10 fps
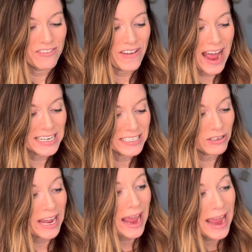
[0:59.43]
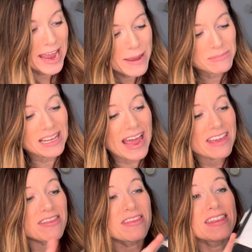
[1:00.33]
fact, it came like
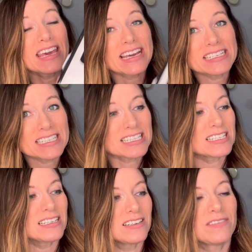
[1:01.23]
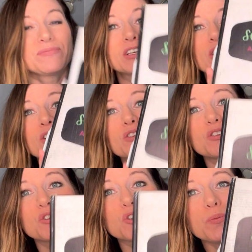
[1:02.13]
this,
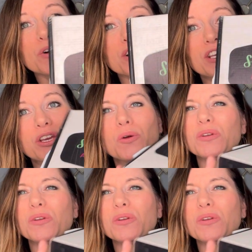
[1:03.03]
super cute,